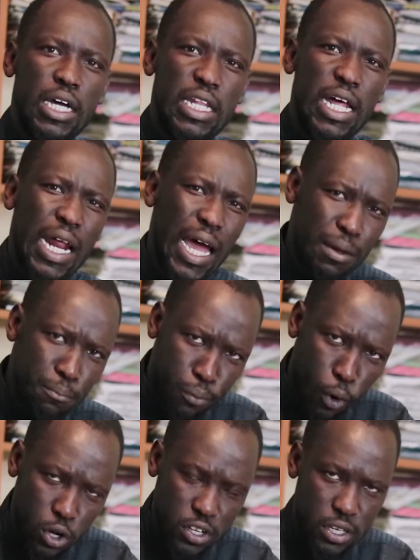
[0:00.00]
that are
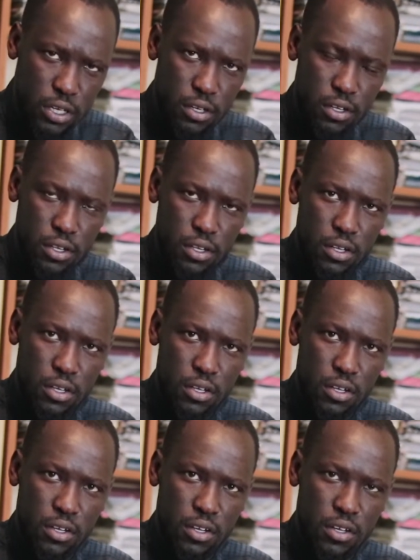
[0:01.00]
important
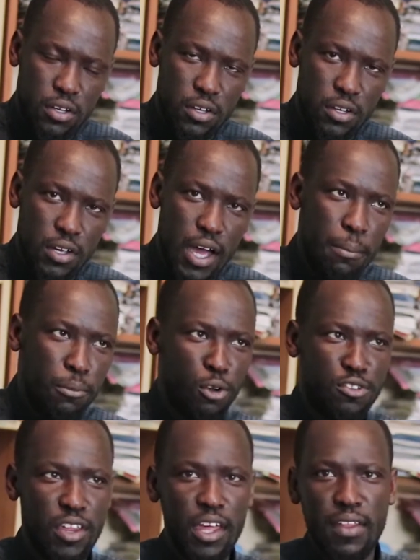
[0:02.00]
I'm
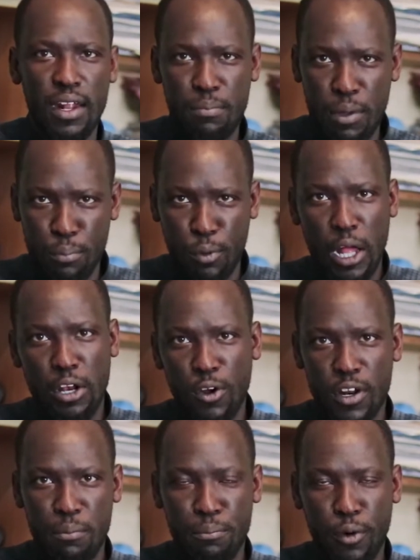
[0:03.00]
not saying that people are
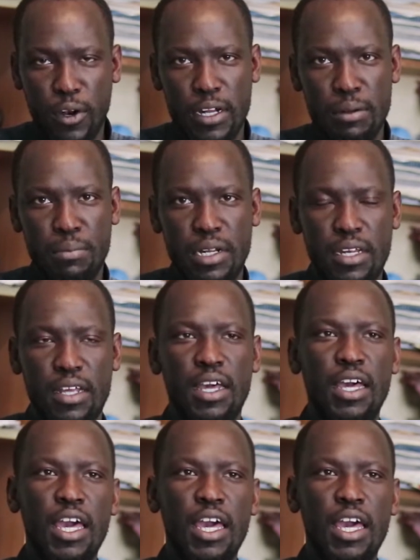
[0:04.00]
not important, but